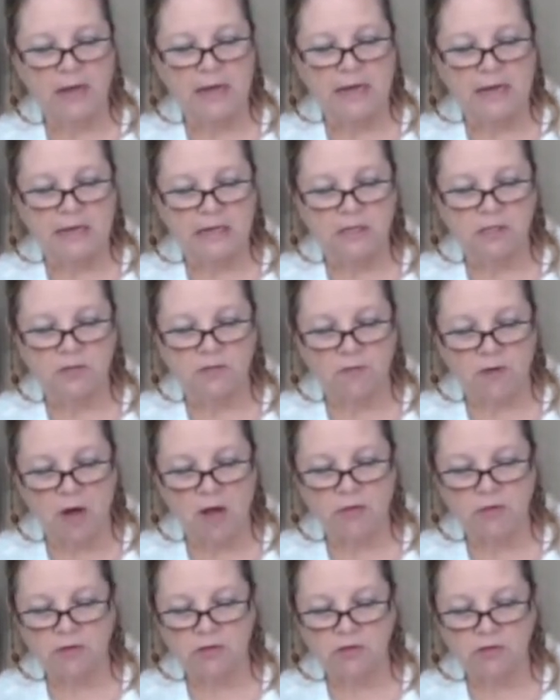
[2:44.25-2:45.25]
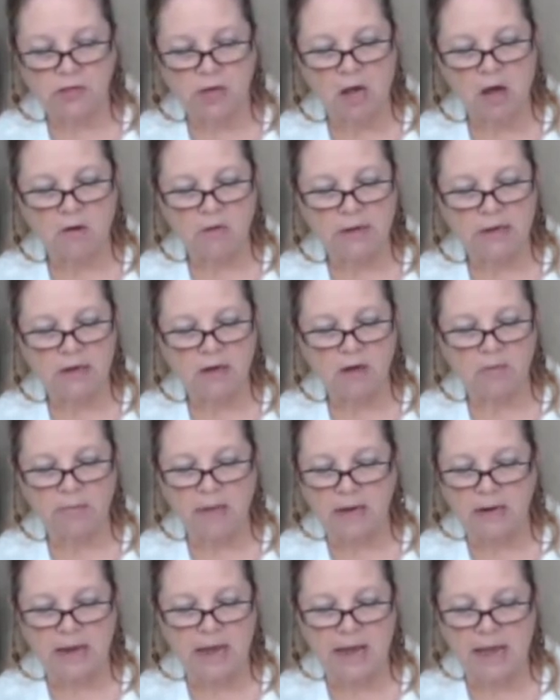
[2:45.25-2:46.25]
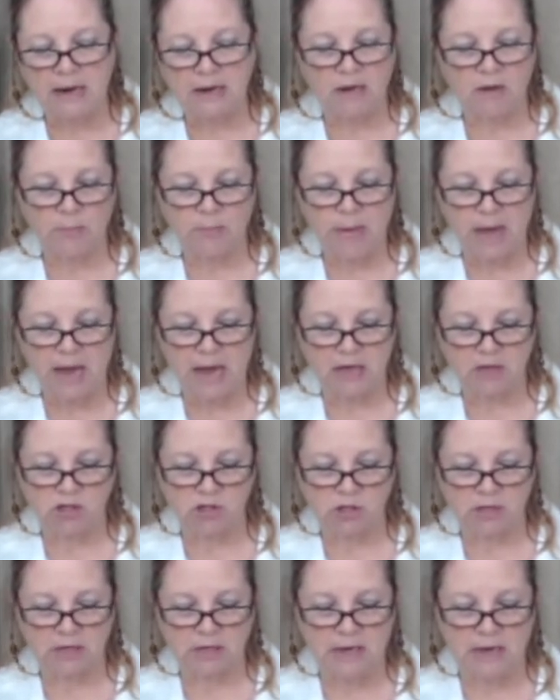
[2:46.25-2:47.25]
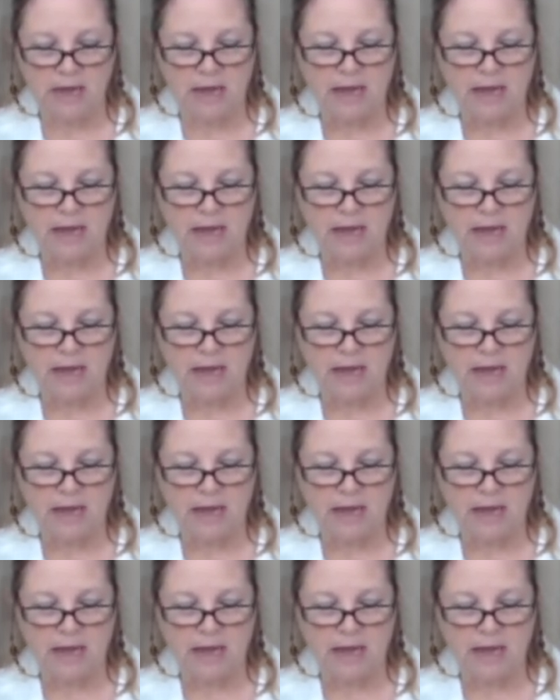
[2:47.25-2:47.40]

his father saw him and had compassion,